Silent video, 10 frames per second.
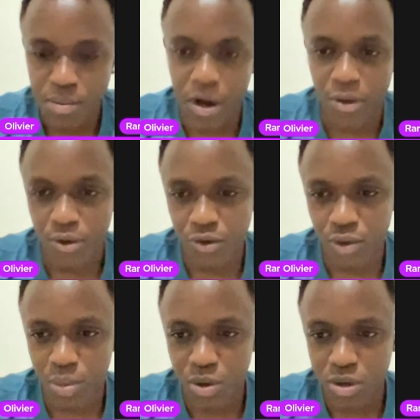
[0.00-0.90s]
but it was
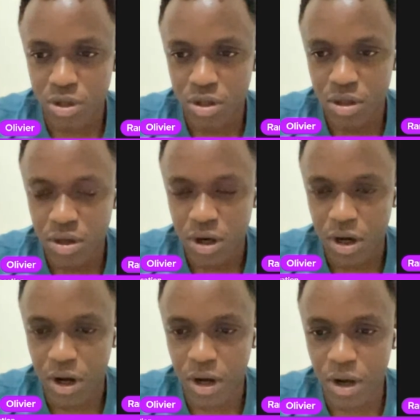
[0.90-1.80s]
remote, and